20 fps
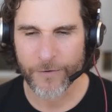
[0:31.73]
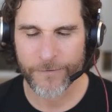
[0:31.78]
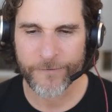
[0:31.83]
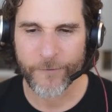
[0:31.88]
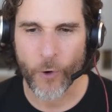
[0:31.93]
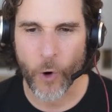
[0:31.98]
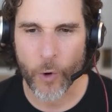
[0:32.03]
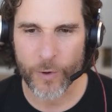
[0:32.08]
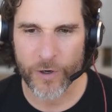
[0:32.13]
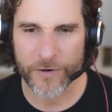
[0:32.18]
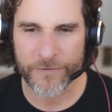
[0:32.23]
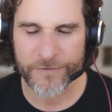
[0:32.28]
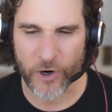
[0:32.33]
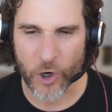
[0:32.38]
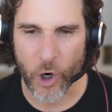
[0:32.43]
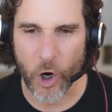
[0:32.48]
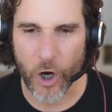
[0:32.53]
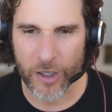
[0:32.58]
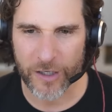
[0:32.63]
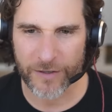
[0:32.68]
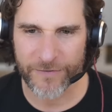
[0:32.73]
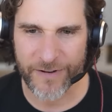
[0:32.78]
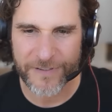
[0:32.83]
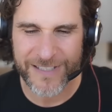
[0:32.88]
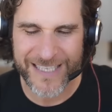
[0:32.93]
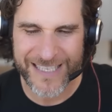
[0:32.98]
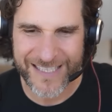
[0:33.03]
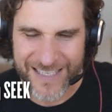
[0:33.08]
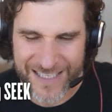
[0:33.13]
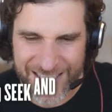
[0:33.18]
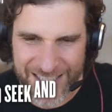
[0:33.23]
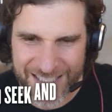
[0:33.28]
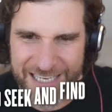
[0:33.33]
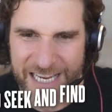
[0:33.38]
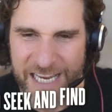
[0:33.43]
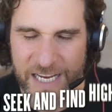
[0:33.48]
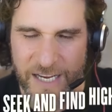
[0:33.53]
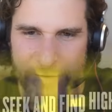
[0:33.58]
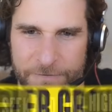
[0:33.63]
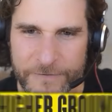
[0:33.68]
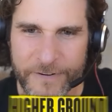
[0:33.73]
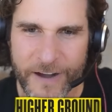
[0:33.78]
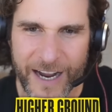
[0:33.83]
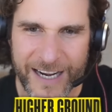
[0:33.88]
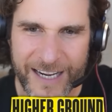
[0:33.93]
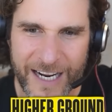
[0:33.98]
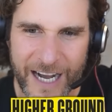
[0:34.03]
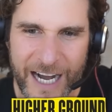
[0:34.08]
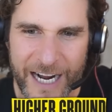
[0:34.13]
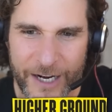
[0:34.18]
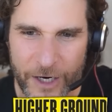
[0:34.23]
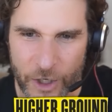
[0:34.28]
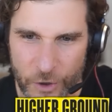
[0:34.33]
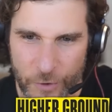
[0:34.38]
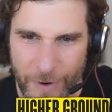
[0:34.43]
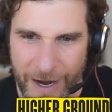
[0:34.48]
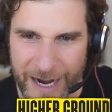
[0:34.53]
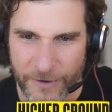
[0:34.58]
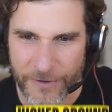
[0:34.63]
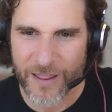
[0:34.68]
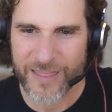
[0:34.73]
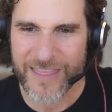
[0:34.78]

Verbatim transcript: forward for all of us is to seek and find higher ground.